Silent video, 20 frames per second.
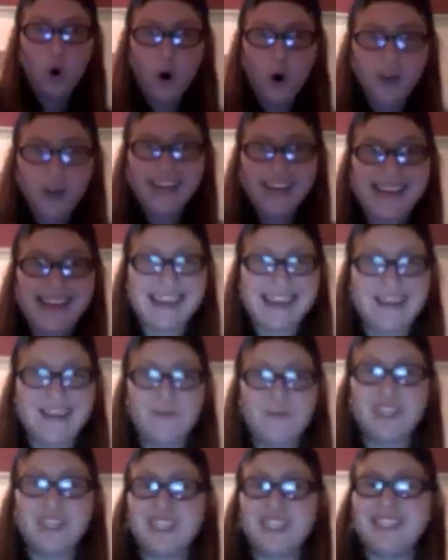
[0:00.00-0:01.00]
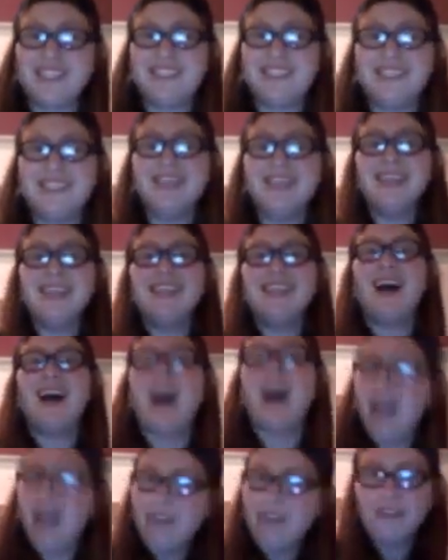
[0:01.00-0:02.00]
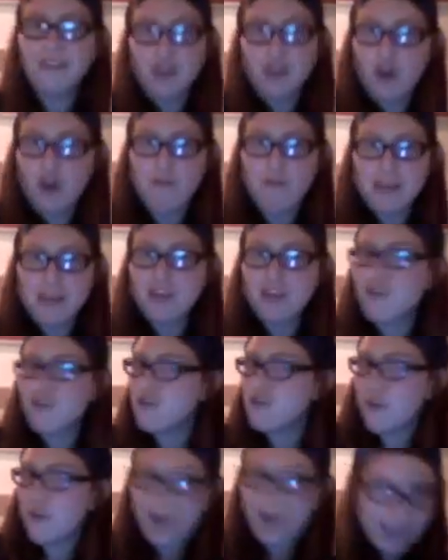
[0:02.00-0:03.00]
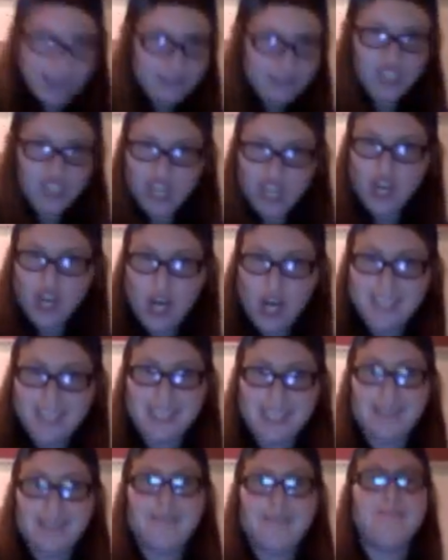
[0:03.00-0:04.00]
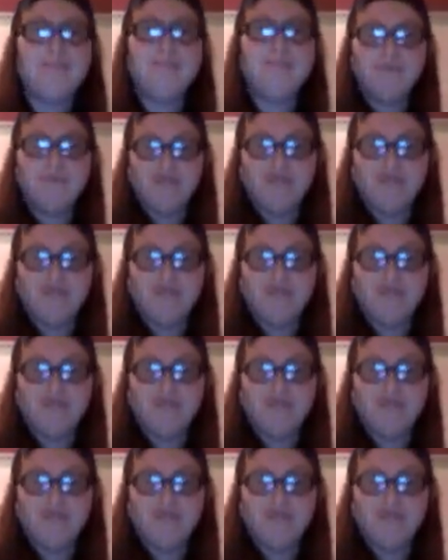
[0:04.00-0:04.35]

Corny, which is, if you know me, you know I love Shane Dawson.